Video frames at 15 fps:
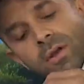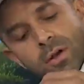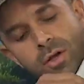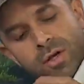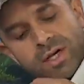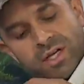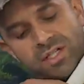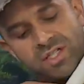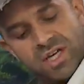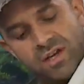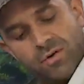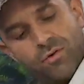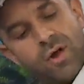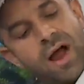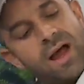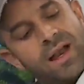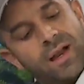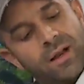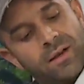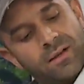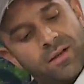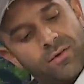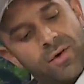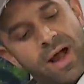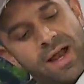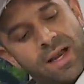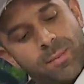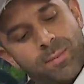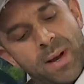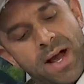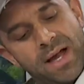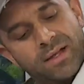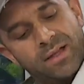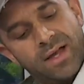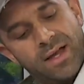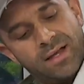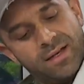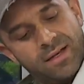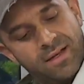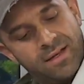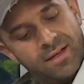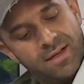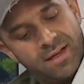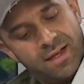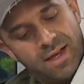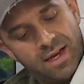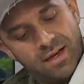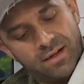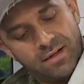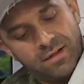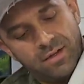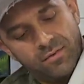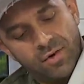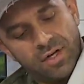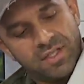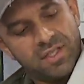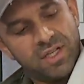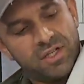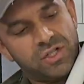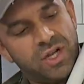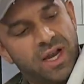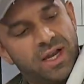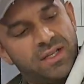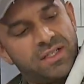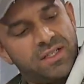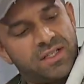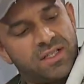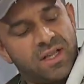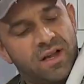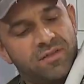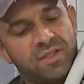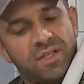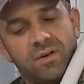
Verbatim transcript: But you, know, you can see the riding the riding pylon yeah. and the, the rusty chains and really stuff.